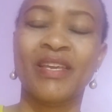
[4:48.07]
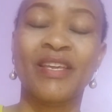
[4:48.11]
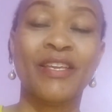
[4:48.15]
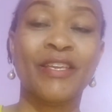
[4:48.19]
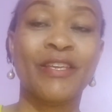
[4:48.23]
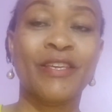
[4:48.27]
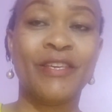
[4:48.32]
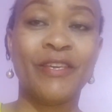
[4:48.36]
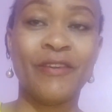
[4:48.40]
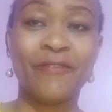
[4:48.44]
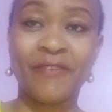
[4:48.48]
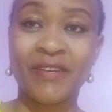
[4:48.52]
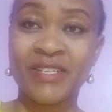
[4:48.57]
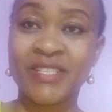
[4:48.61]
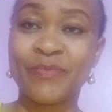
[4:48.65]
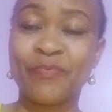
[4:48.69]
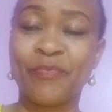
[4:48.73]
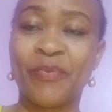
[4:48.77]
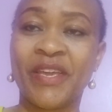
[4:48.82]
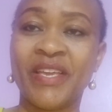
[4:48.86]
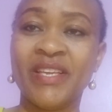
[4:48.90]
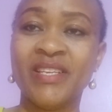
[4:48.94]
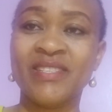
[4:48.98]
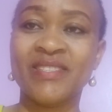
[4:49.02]
Give a
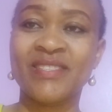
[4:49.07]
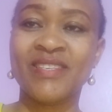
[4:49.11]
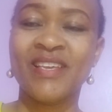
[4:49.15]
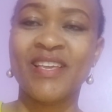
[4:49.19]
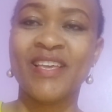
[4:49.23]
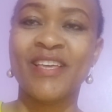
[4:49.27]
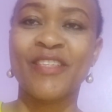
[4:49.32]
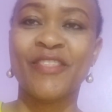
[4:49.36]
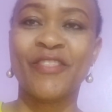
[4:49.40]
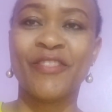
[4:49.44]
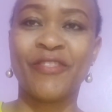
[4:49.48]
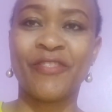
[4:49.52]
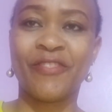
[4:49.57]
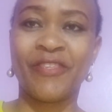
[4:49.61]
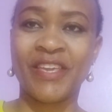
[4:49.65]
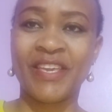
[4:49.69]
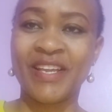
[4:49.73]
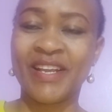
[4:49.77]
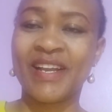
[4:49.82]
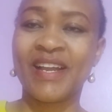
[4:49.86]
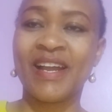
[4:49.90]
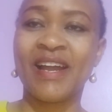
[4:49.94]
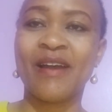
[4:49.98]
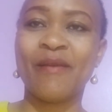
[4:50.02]
space,
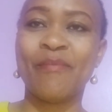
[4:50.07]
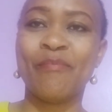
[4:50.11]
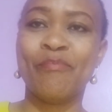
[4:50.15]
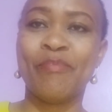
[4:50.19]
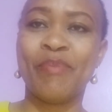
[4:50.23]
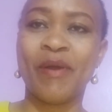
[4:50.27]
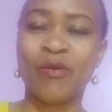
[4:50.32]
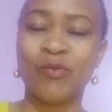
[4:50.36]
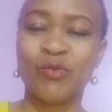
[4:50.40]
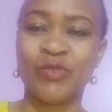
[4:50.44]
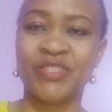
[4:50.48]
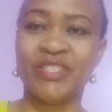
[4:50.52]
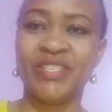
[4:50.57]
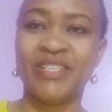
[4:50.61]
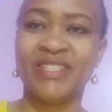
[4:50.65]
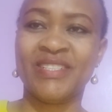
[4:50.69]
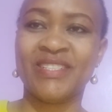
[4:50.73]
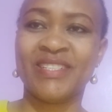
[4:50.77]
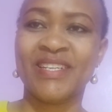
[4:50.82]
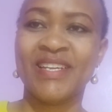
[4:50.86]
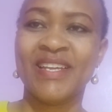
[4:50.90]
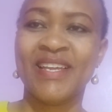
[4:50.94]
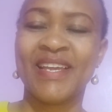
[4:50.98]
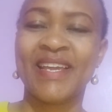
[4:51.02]
think about
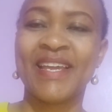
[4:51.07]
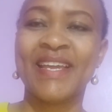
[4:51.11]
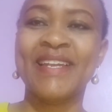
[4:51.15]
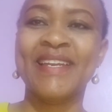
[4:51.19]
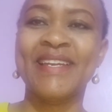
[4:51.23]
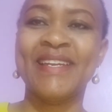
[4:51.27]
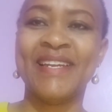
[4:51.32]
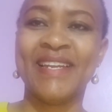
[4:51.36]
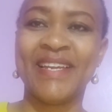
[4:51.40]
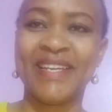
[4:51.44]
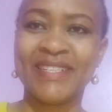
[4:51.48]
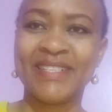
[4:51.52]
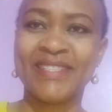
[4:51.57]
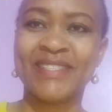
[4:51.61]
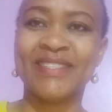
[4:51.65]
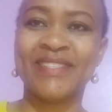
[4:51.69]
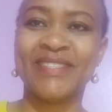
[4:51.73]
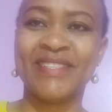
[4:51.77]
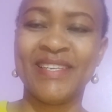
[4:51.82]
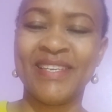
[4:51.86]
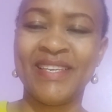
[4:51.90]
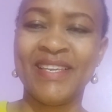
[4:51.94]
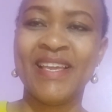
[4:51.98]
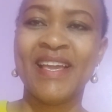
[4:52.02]
it, and let's
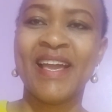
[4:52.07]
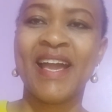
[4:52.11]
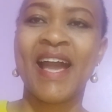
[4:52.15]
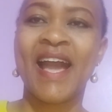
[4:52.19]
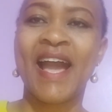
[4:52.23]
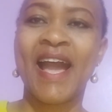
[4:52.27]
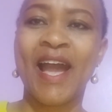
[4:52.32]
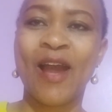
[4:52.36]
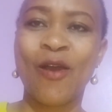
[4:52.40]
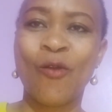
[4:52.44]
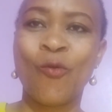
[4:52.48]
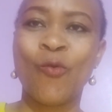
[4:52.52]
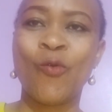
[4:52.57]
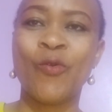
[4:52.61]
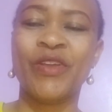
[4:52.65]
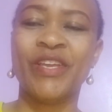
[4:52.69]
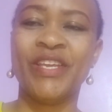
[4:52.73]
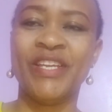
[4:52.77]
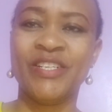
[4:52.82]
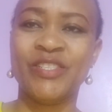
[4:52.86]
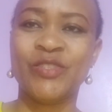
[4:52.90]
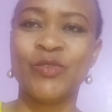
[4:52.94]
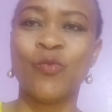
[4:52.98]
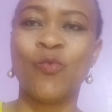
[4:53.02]
see how
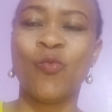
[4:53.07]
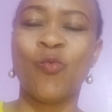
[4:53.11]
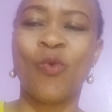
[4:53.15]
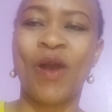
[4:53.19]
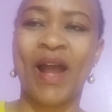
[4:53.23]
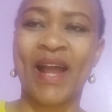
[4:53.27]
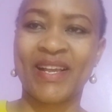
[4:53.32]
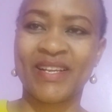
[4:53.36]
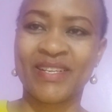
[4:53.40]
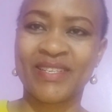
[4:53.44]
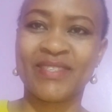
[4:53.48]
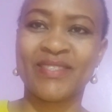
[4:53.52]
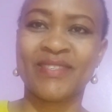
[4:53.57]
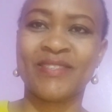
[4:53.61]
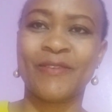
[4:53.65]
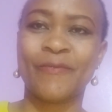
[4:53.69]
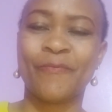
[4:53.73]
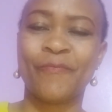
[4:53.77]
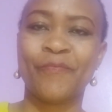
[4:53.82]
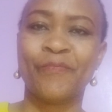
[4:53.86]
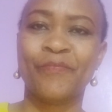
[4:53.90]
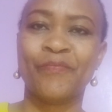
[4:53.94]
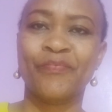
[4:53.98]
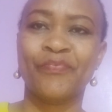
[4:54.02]
it works.
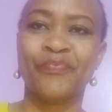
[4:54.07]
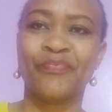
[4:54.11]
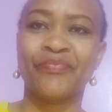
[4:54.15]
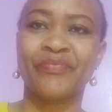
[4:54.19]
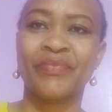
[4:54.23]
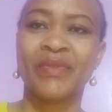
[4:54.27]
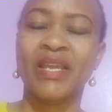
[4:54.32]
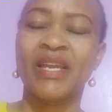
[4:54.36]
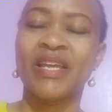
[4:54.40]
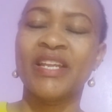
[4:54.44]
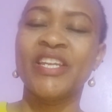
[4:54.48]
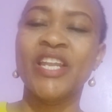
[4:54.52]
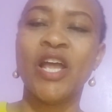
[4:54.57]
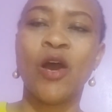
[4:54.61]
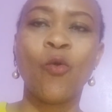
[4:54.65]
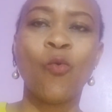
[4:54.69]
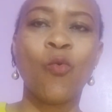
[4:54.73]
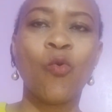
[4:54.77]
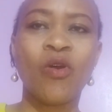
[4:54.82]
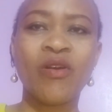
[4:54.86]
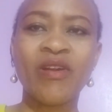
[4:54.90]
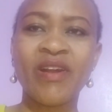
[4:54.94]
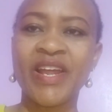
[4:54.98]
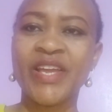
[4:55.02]
Now,
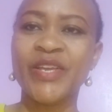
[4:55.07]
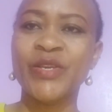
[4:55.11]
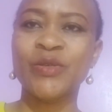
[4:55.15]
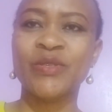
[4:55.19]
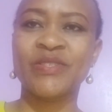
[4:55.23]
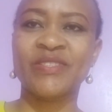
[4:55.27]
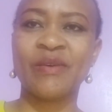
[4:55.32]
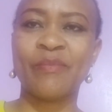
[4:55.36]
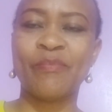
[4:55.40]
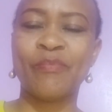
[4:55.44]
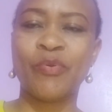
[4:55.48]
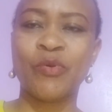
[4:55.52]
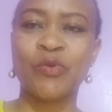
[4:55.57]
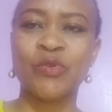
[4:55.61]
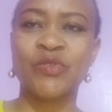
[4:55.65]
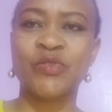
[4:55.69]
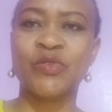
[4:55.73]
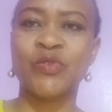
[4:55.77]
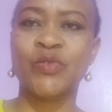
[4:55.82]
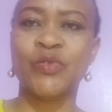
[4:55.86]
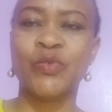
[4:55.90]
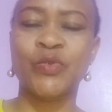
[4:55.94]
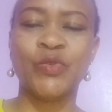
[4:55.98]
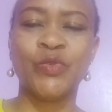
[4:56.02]
what are you
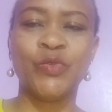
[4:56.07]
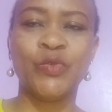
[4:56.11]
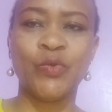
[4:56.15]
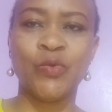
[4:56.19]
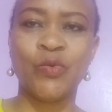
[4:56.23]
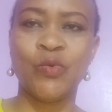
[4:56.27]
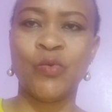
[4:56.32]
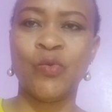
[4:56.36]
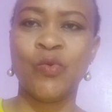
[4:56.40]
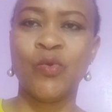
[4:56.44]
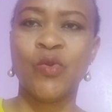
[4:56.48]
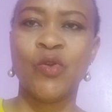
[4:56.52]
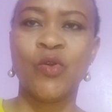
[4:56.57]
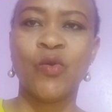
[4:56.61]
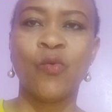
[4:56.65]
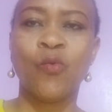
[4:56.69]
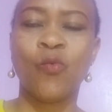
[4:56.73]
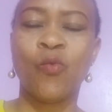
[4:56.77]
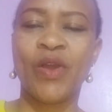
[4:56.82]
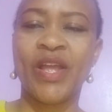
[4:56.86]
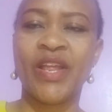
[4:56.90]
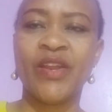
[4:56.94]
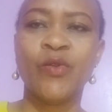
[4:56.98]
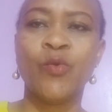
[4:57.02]
supposed to do
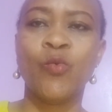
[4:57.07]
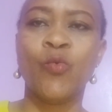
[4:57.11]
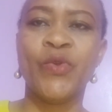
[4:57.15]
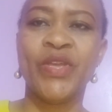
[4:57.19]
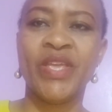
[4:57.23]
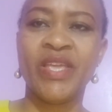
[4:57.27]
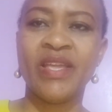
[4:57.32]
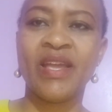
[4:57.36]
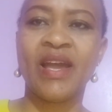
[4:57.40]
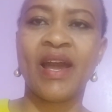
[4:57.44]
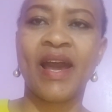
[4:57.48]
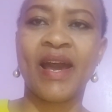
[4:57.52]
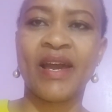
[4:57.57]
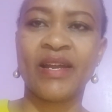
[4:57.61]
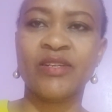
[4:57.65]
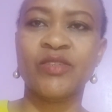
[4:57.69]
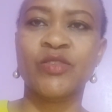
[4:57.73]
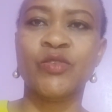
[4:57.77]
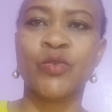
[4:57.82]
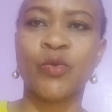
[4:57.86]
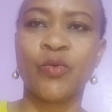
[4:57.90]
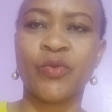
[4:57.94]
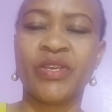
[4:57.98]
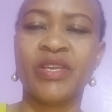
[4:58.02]
when we are
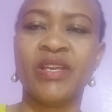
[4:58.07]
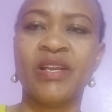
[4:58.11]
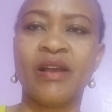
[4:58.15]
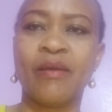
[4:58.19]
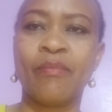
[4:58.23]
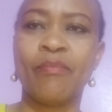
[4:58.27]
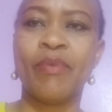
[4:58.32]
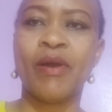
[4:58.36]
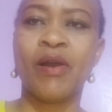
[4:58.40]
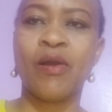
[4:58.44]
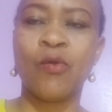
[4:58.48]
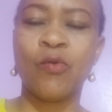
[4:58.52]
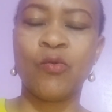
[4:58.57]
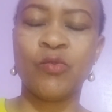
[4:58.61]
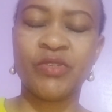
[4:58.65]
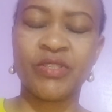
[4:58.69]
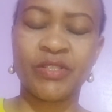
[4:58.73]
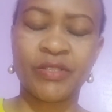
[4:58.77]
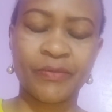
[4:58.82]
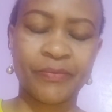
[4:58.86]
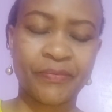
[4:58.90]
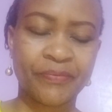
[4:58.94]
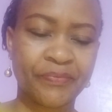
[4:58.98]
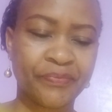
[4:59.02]
talking
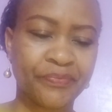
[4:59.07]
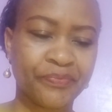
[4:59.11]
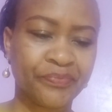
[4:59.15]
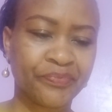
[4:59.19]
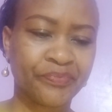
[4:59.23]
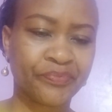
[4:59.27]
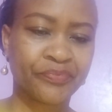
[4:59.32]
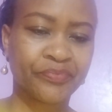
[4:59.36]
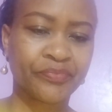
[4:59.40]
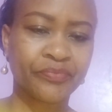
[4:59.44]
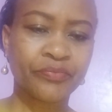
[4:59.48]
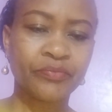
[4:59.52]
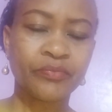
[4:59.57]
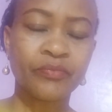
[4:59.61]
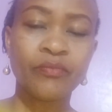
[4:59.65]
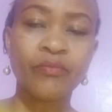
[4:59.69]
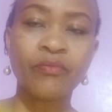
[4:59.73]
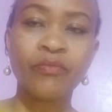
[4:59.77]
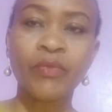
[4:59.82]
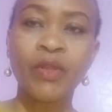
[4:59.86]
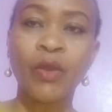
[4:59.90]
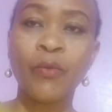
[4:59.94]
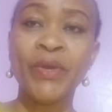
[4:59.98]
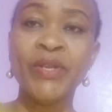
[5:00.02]
about
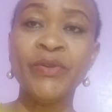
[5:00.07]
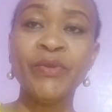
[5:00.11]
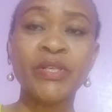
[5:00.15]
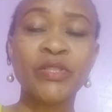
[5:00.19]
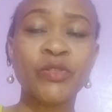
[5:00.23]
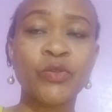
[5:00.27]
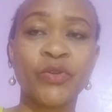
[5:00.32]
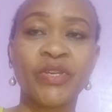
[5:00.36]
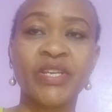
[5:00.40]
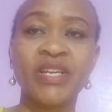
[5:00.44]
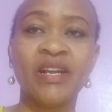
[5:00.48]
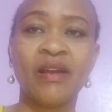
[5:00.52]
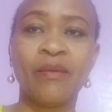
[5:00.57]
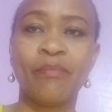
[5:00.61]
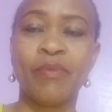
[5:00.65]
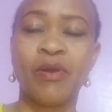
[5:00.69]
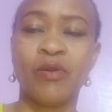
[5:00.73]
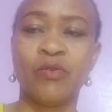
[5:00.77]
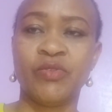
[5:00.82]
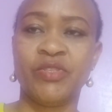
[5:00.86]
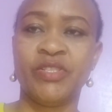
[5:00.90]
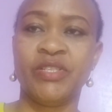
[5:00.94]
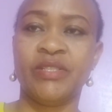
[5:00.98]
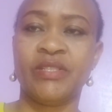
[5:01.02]
when you're talking
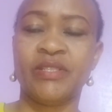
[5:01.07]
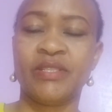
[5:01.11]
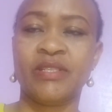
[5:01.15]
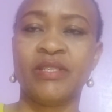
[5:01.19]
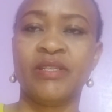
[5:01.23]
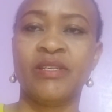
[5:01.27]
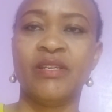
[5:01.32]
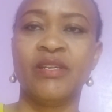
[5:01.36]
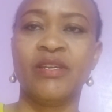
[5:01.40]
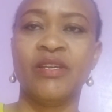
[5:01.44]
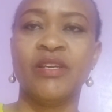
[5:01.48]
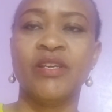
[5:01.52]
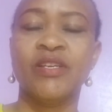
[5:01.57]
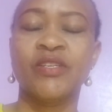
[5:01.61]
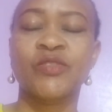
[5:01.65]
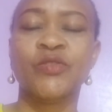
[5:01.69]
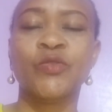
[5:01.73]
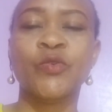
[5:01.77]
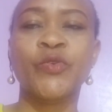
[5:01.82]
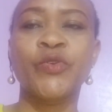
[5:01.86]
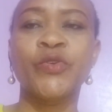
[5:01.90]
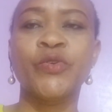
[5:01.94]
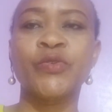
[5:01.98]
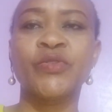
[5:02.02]
about it.
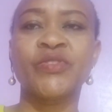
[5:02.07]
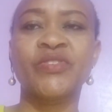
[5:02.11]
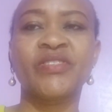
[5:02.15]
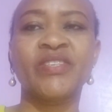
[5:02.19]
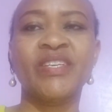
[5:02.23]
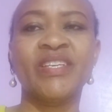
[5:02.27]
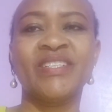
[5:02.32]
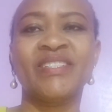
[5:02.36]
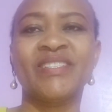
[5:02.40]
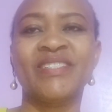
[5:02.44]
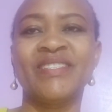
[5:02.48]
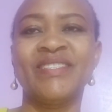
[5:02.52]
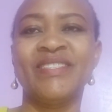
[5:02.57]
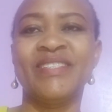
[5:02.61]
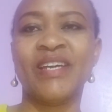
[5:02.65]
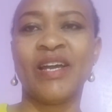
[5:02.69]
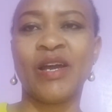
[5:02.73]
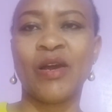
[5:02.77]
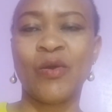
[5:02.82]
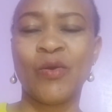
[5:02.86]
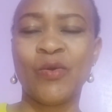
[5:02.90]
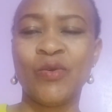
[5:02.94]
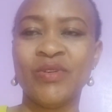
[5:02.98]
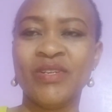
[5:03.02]
So you sit
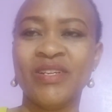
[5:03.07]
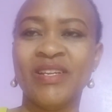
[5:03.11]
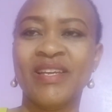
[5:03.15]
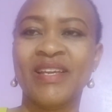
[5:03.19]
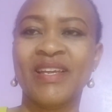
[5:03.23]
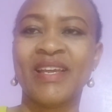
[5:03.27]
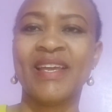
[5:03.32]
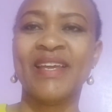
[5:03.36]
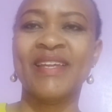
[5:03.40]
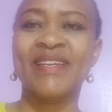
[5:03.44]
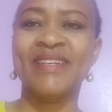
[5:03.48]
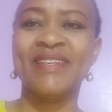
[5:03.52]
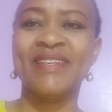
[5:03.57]
down and